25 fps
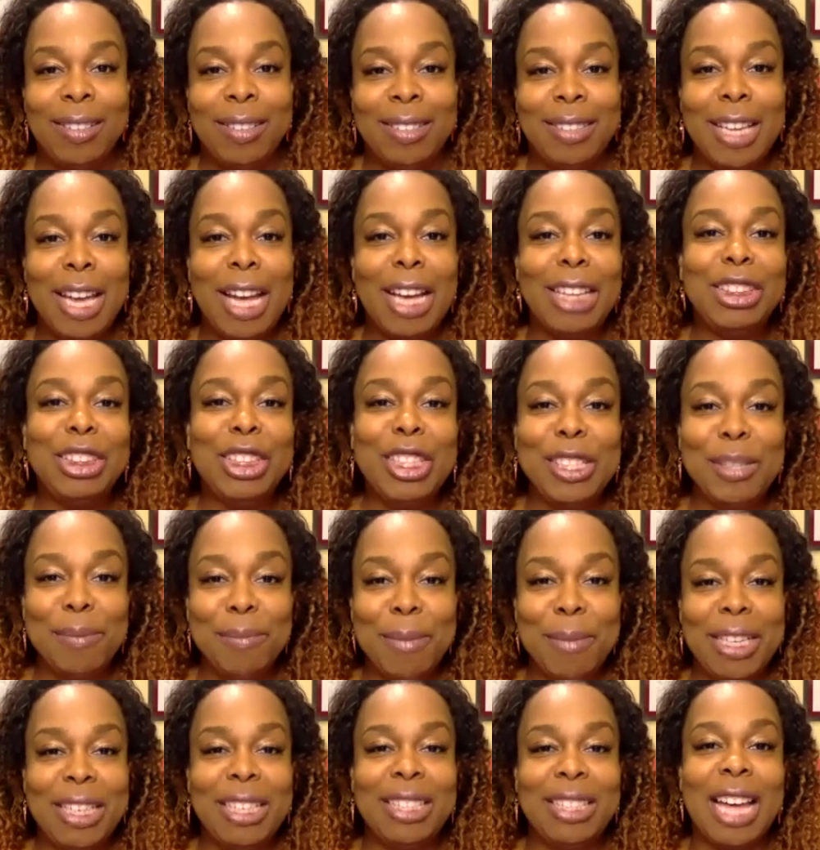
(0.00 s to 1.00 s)
touch as
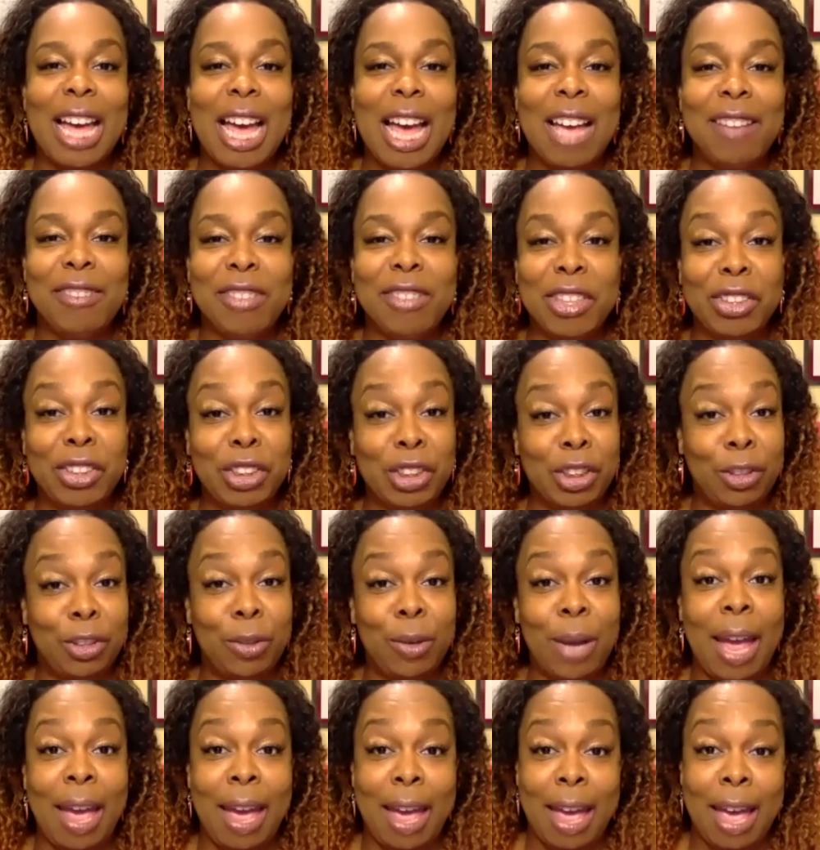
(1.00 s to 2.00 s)
many lives as you
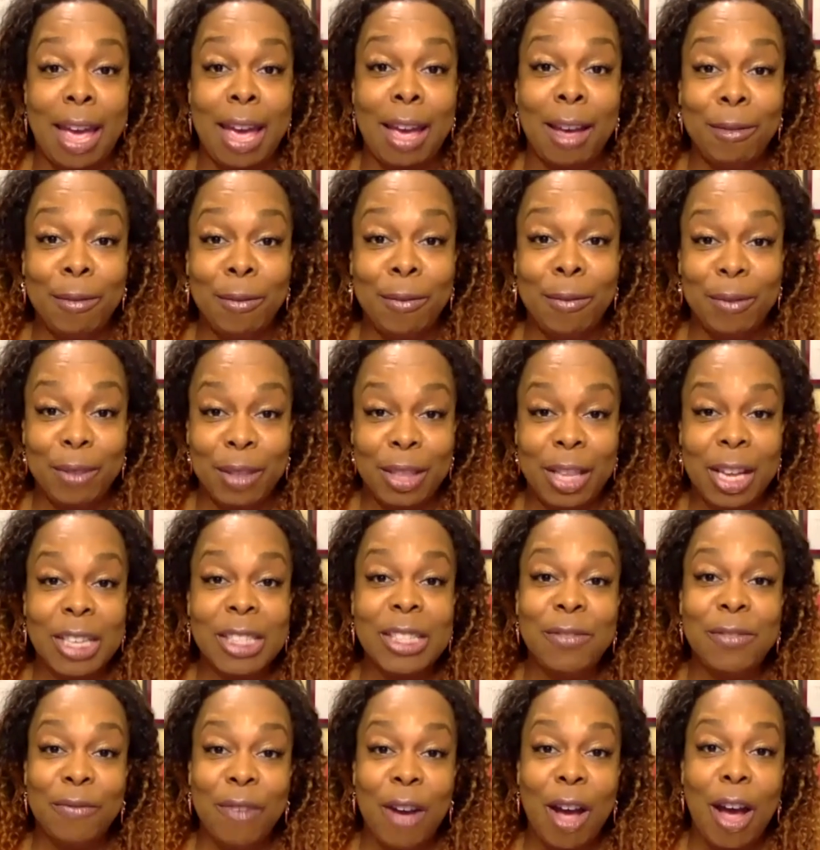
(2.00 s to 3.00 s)
have
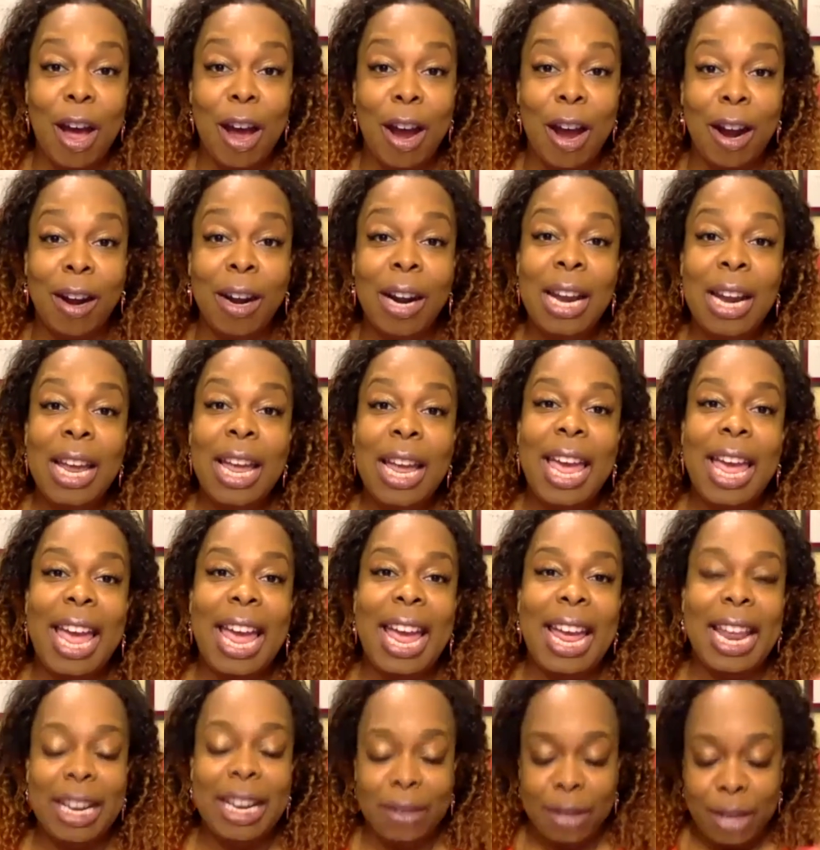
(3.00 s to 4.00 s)
thus far
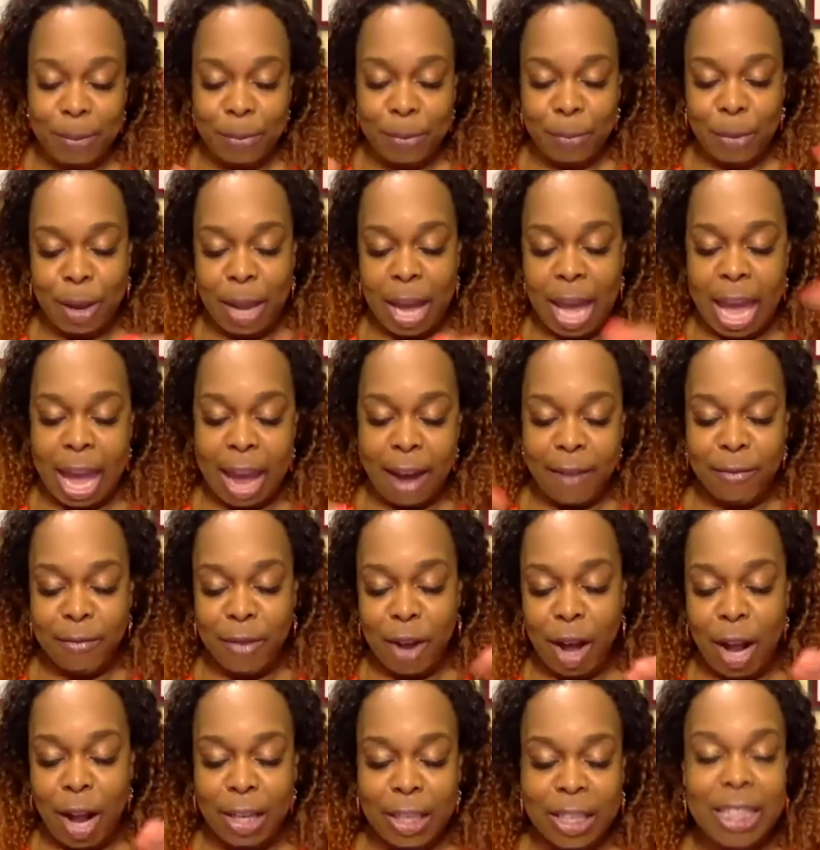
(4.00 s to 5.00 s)
and have
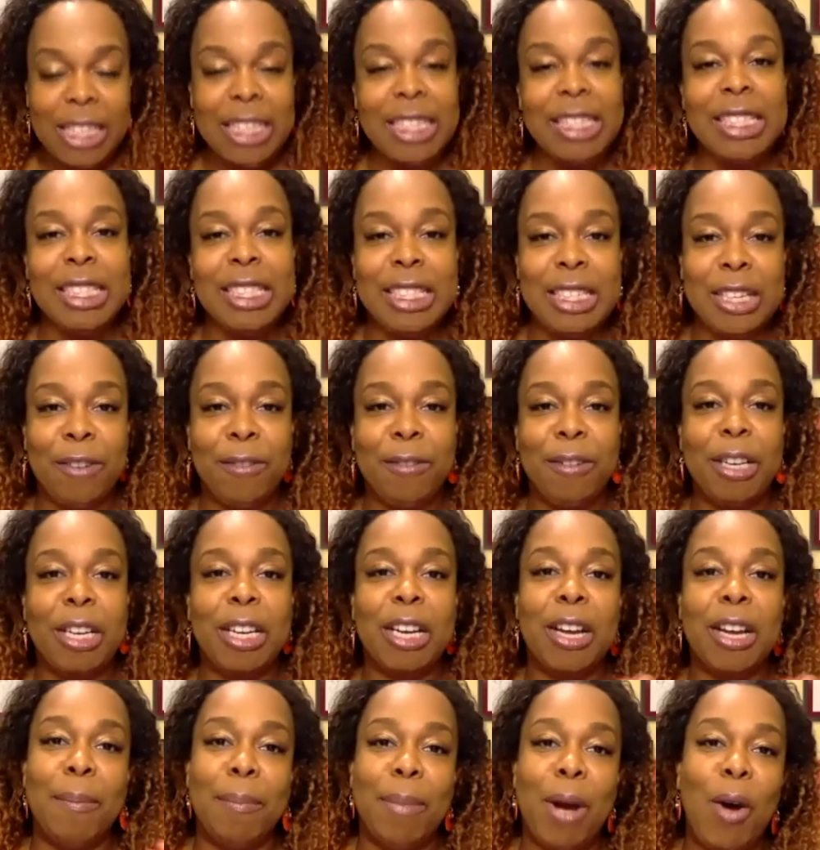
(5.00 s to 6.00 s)
all of these different
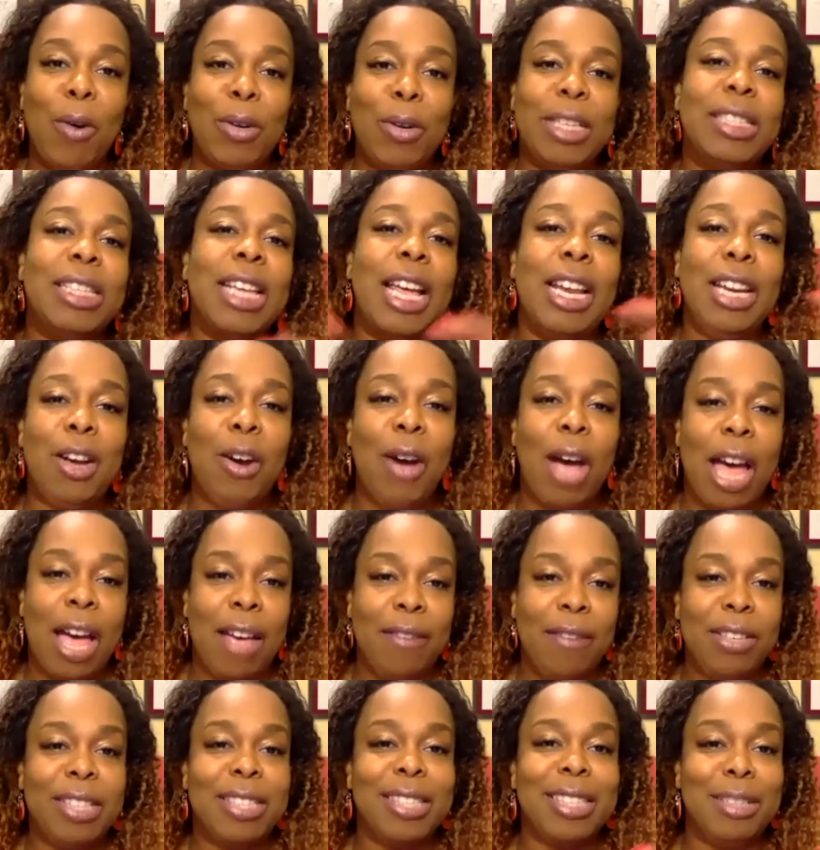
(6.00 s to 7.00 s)
components i know
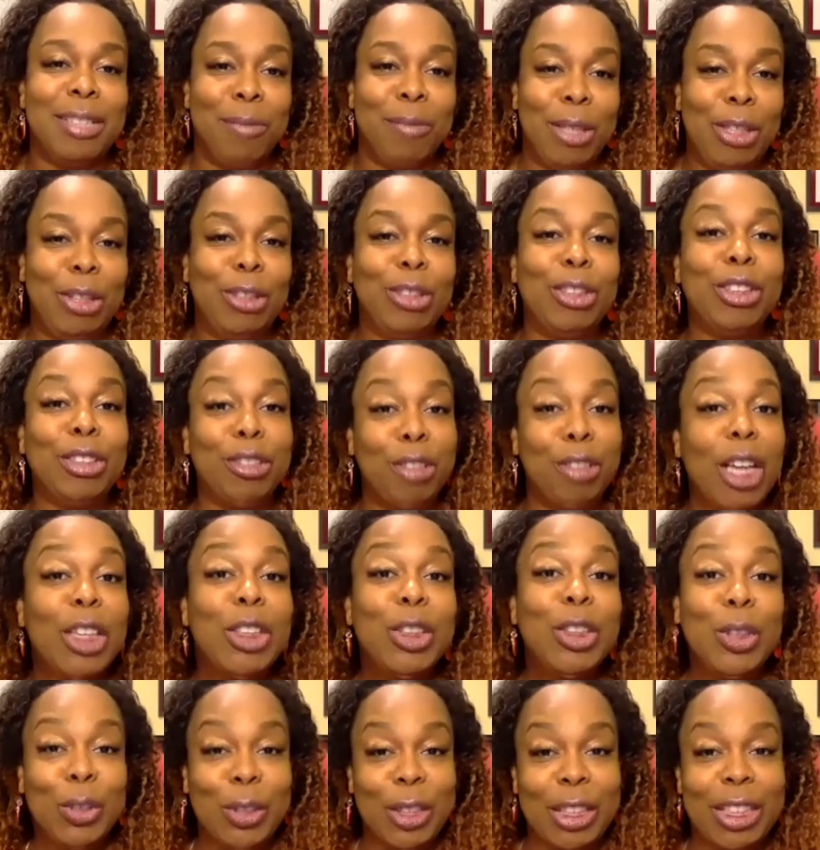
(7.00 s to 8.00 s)
obviously when you
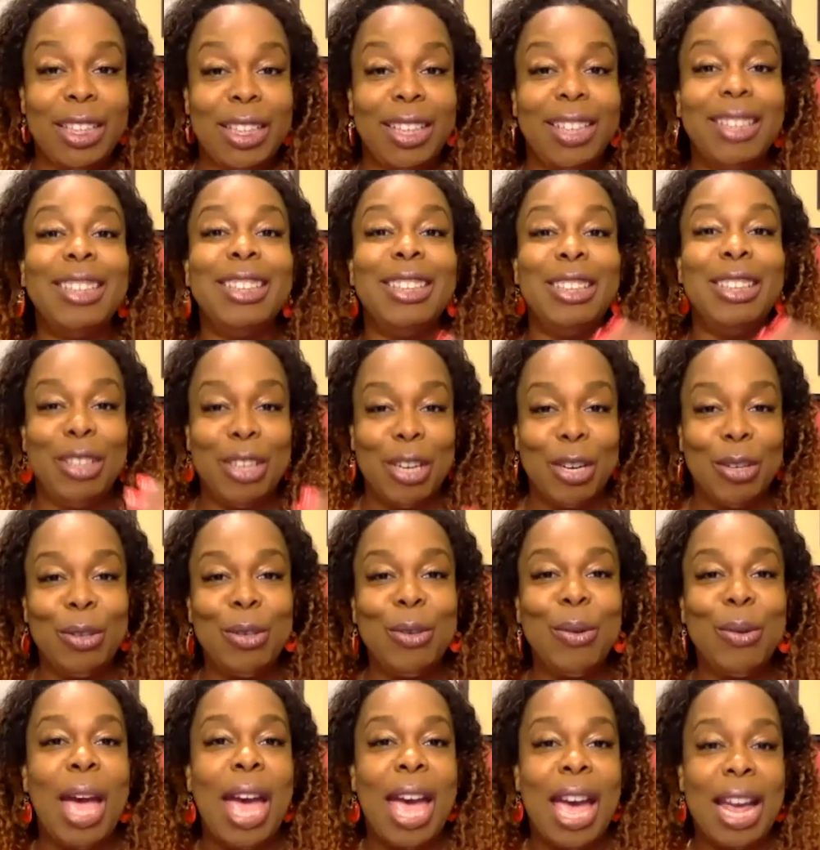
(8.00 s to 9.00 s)
structured it you know
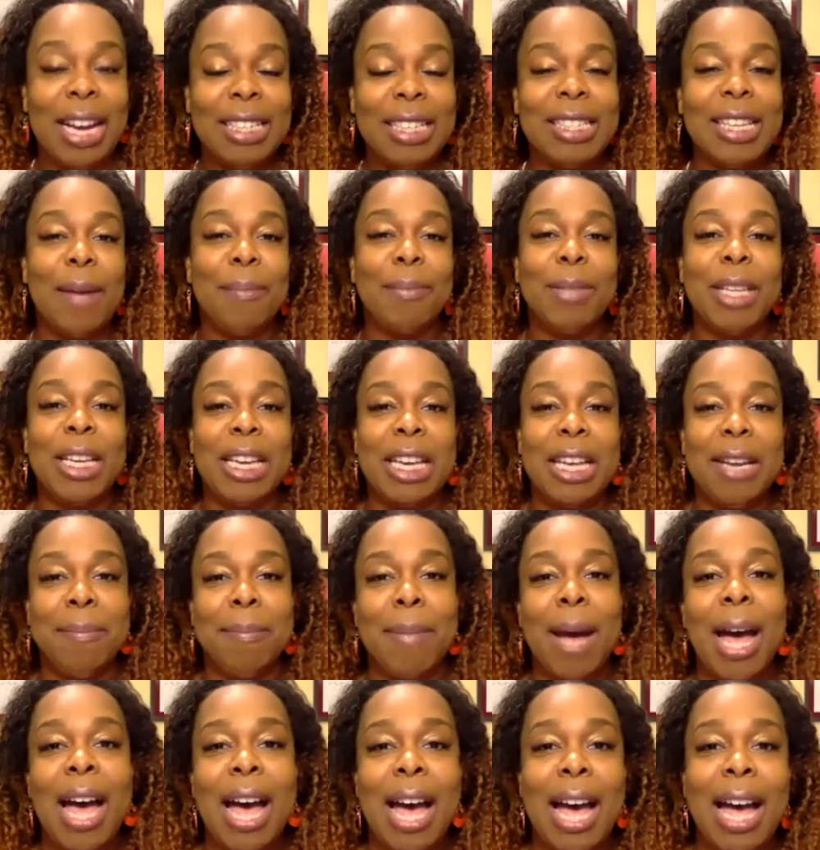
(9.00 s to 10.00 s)
you had something in
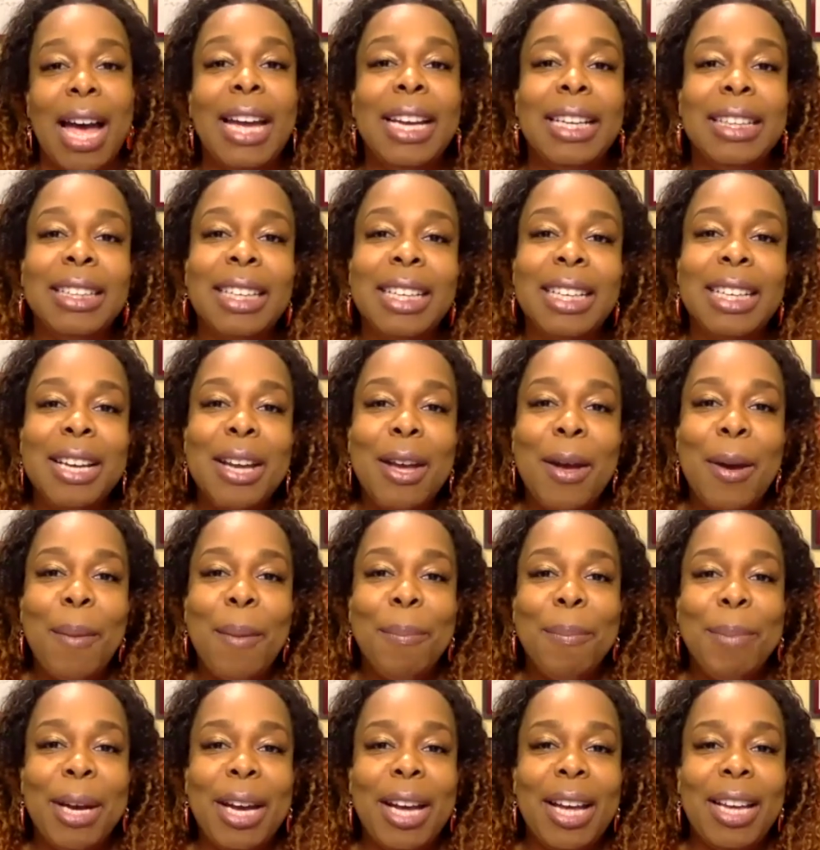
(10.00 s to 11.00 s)
mind
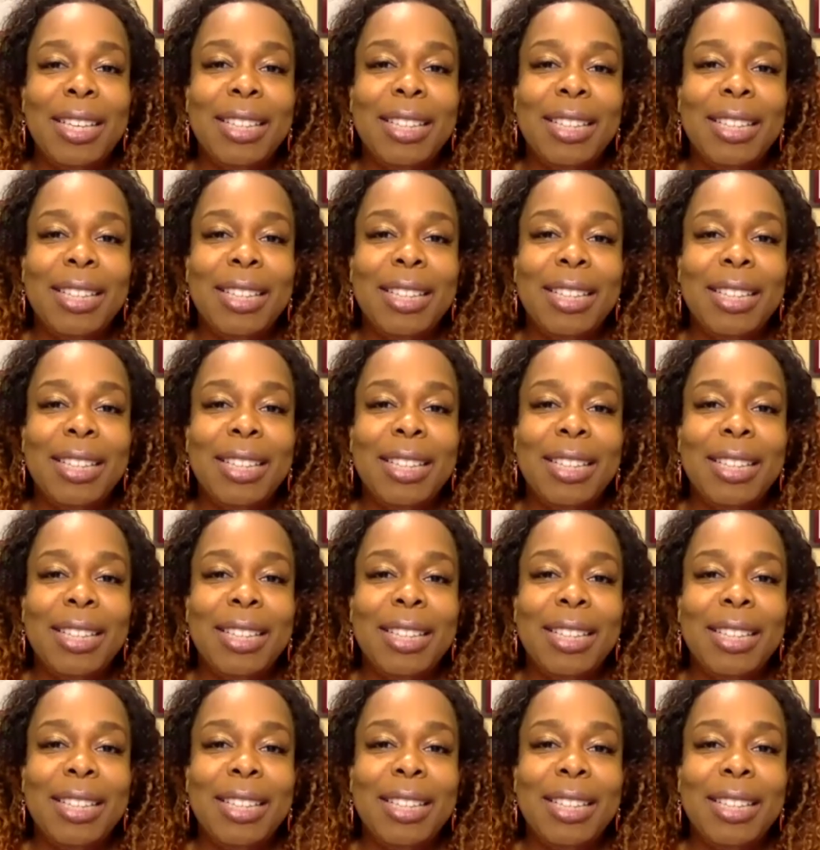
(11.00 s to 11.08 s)
but